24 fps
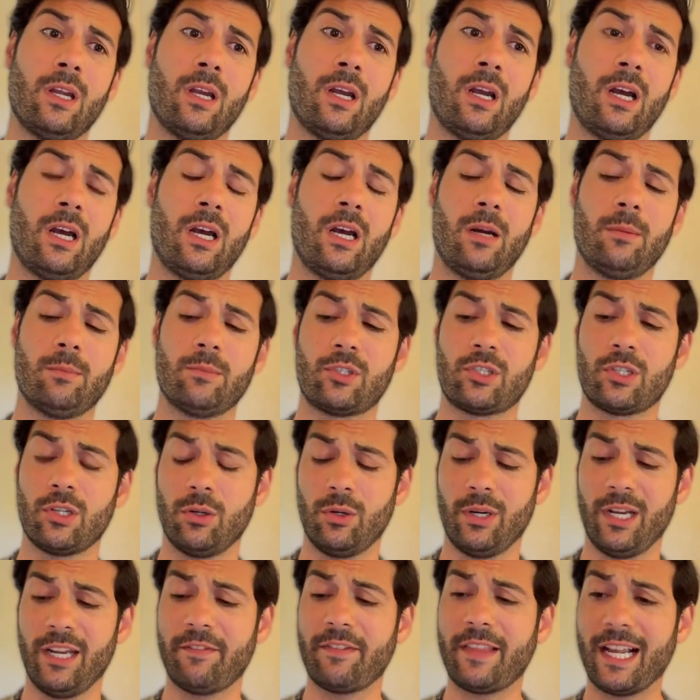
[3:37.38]
Um, so
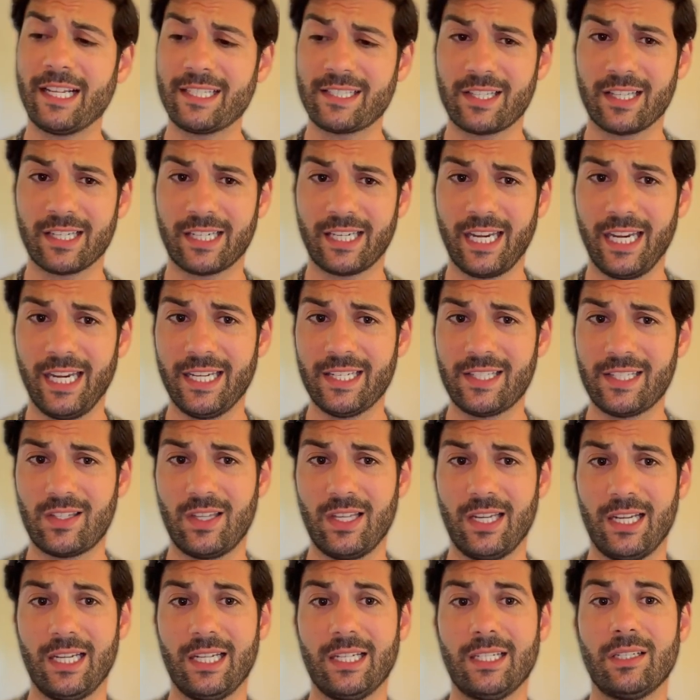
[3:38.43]
if that's the case,
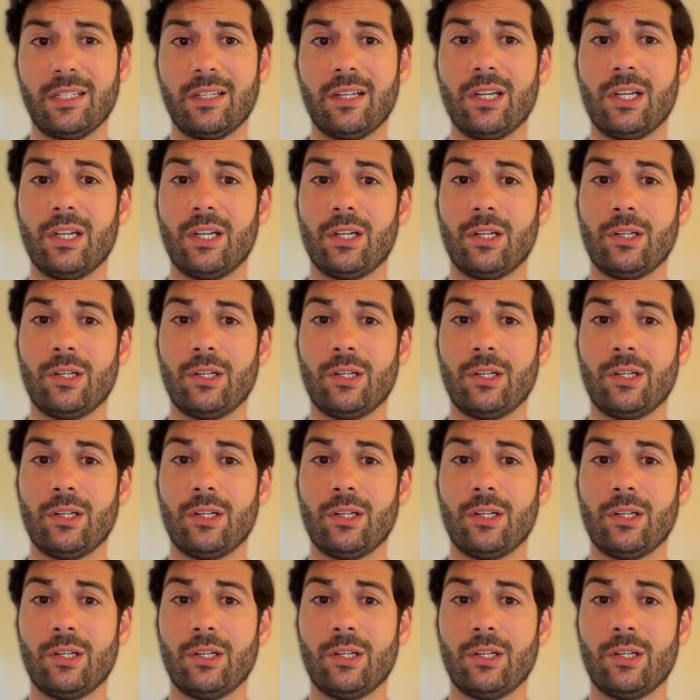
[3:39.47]
then